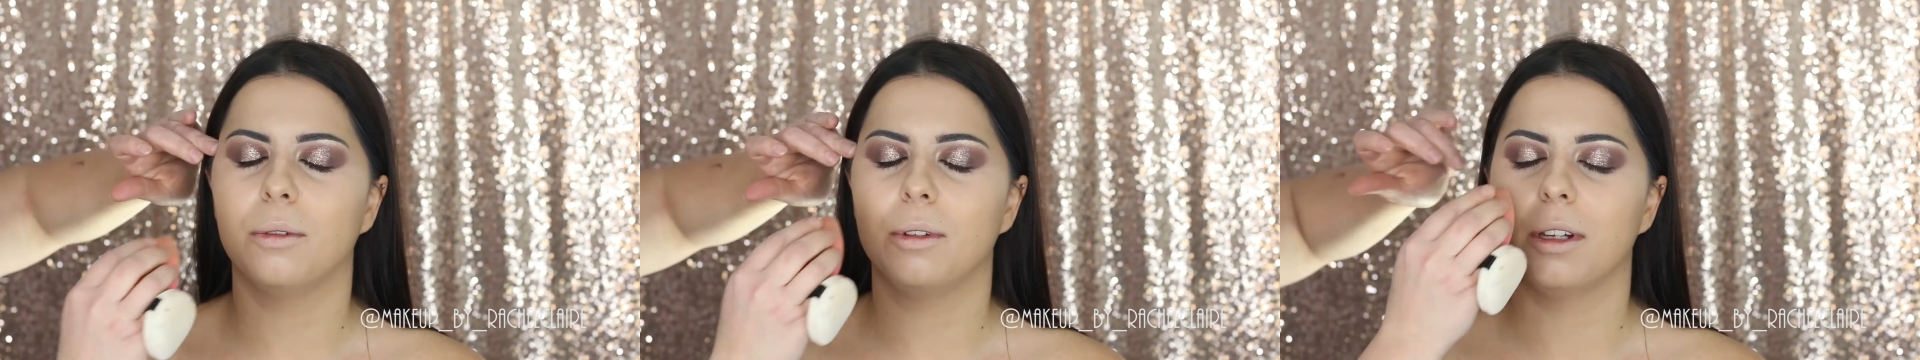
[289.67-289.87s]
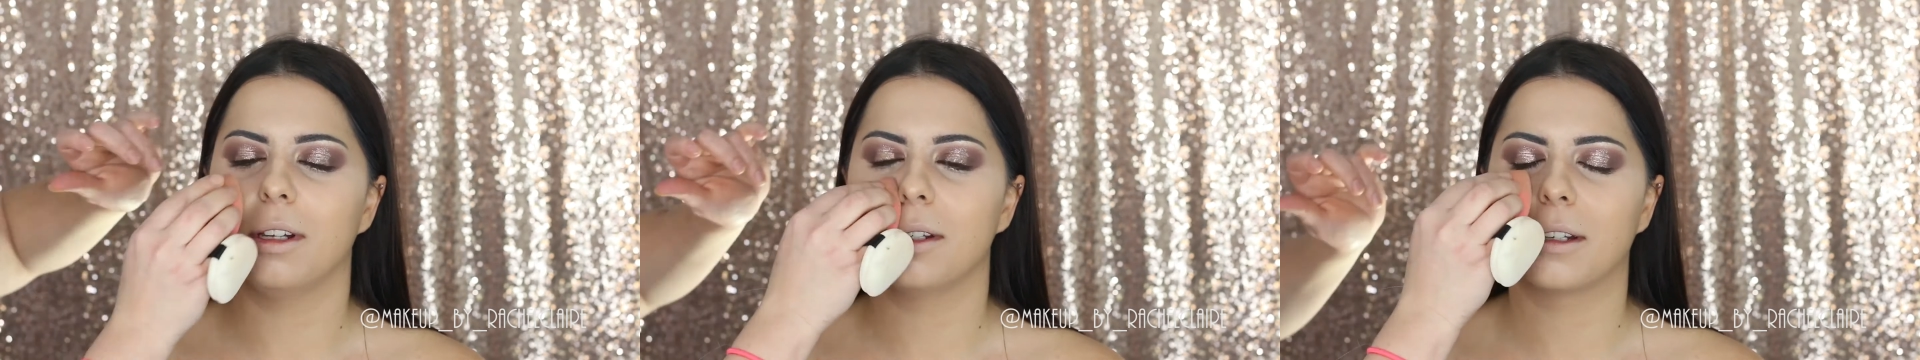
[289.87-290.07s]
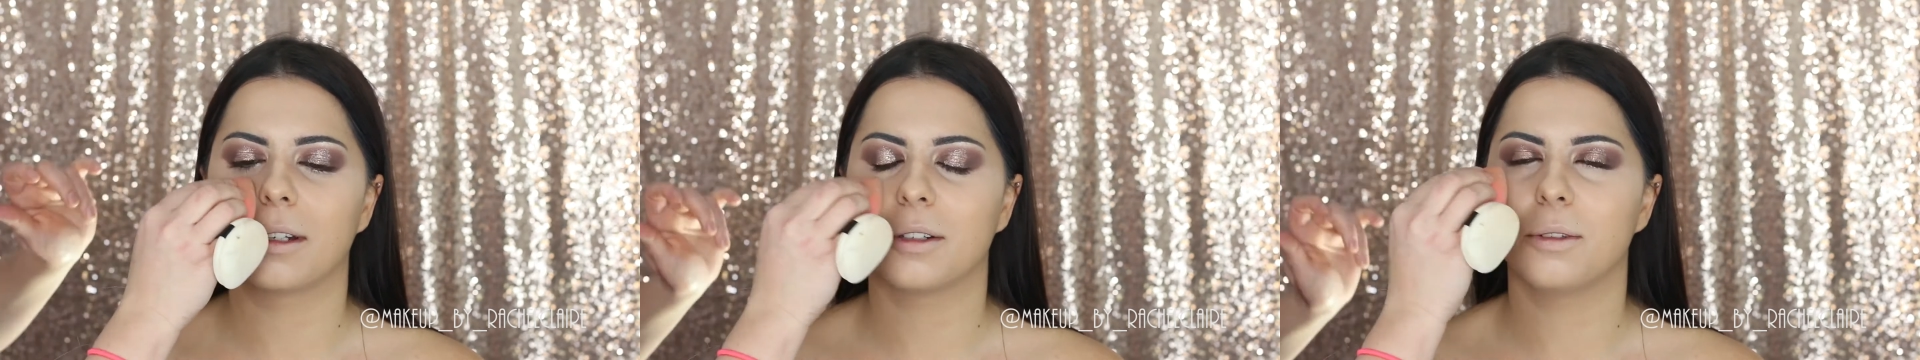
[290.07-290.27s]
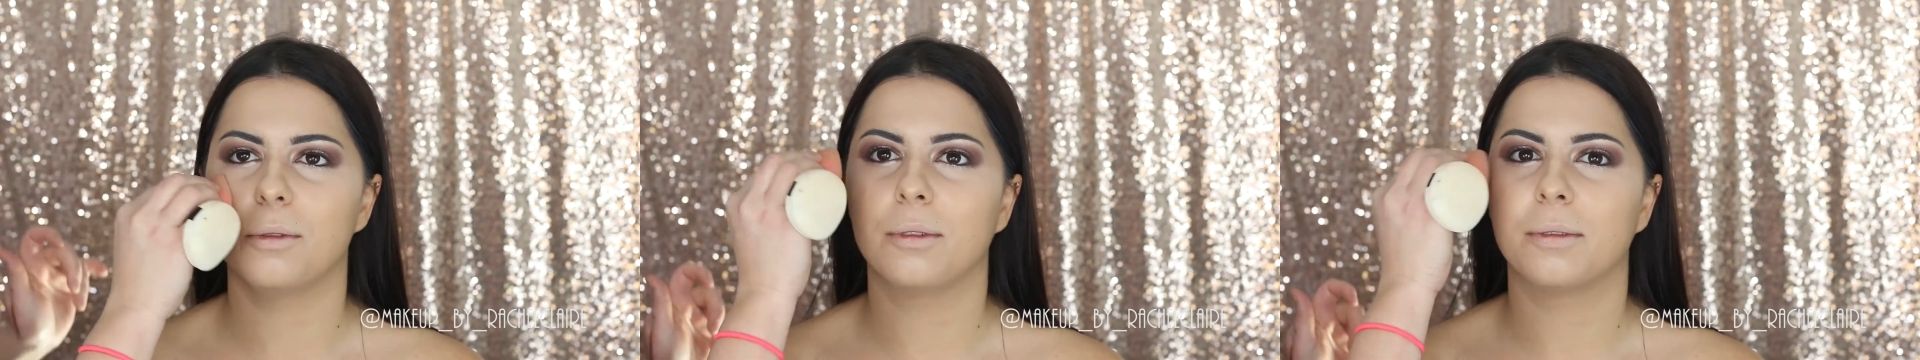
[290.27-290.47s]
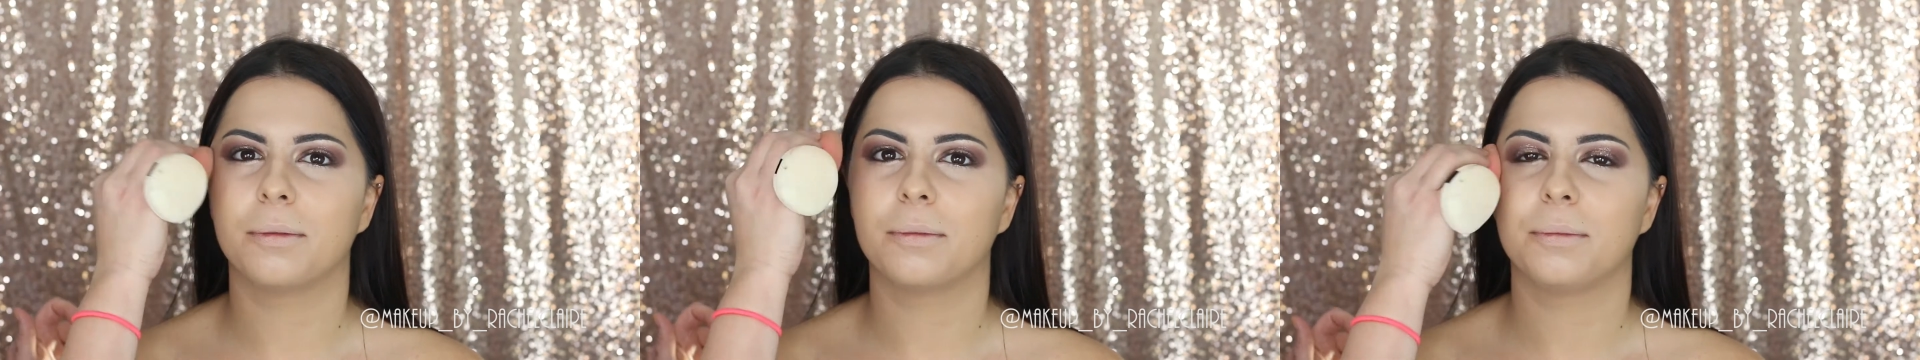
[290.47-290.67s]
I like to set
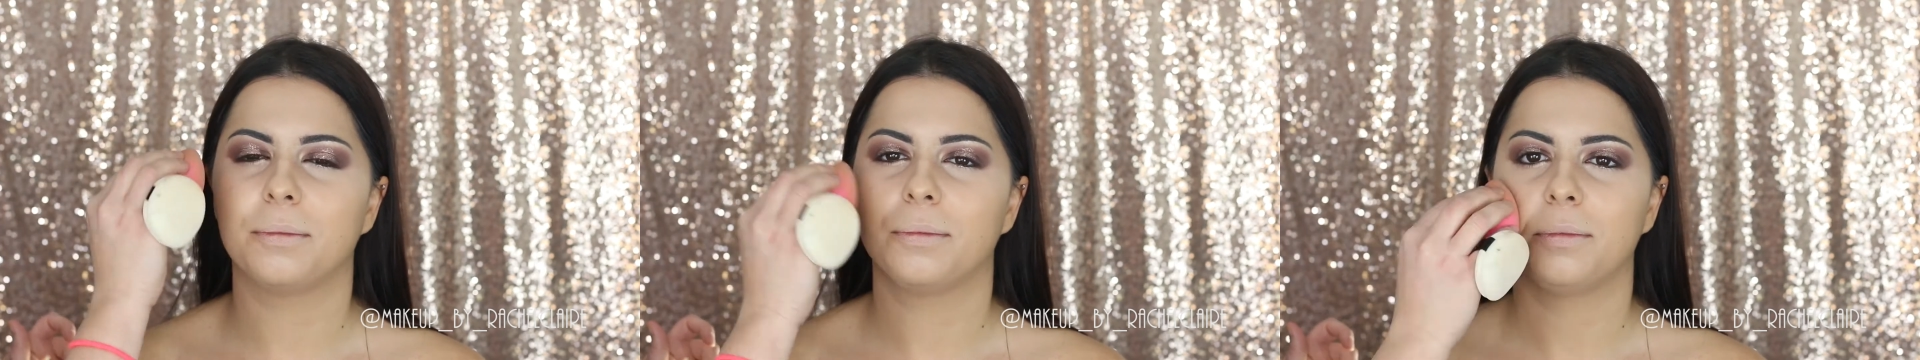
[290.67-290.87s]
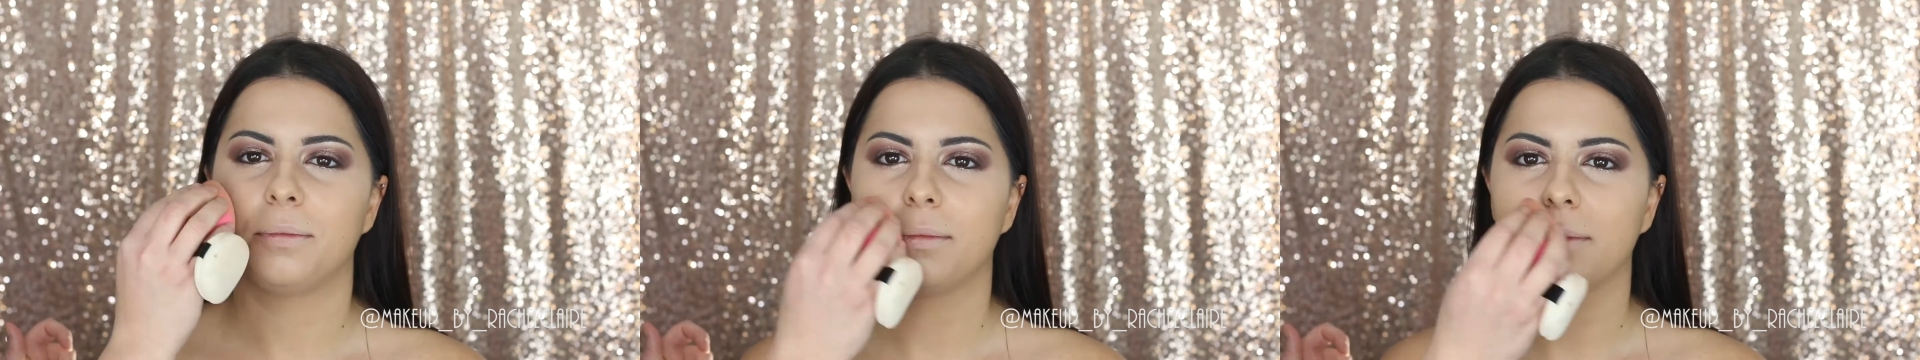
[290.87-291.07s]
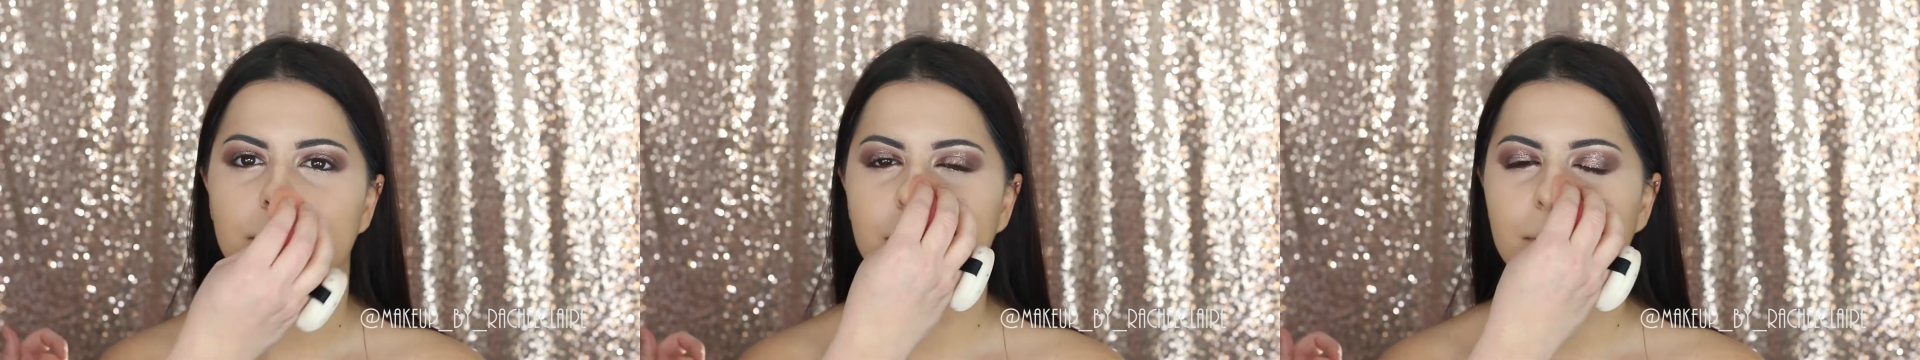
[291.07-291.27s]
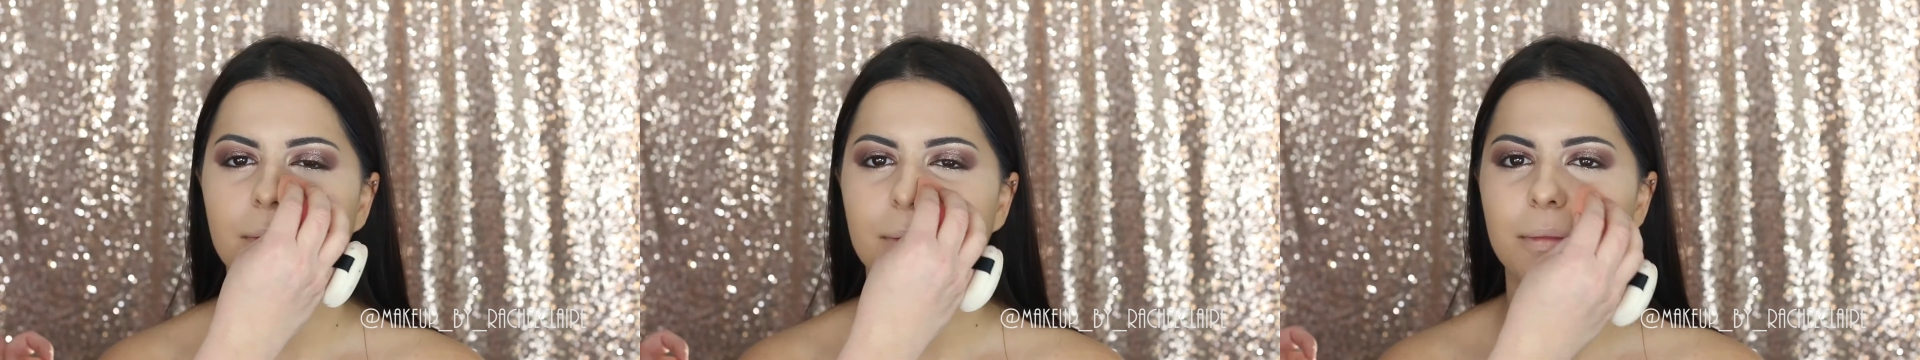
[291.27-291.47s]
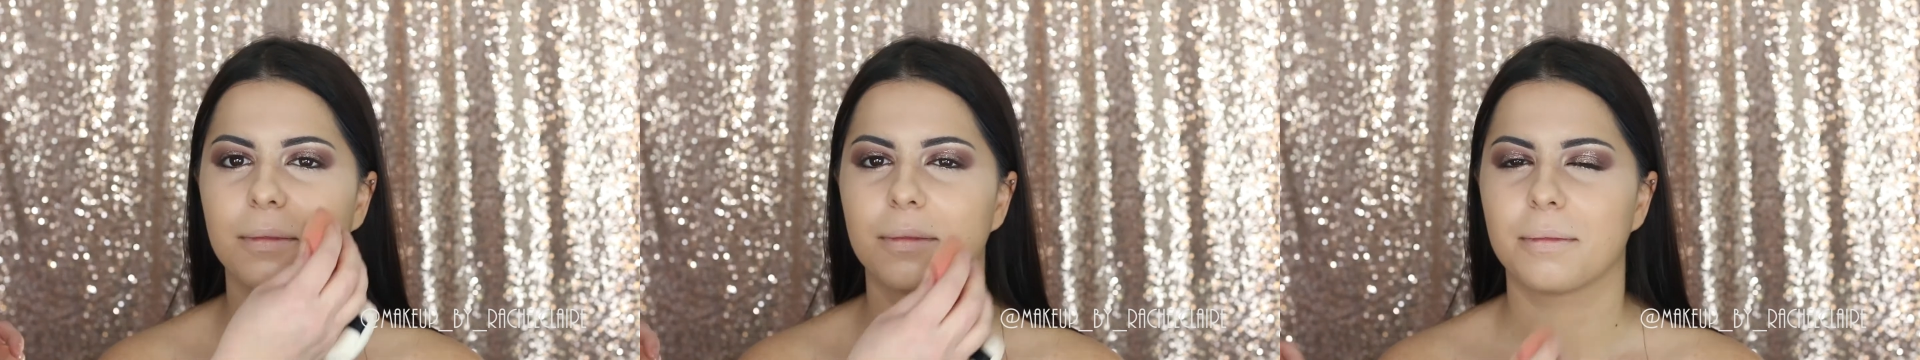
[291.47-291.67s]
them pretty much straight away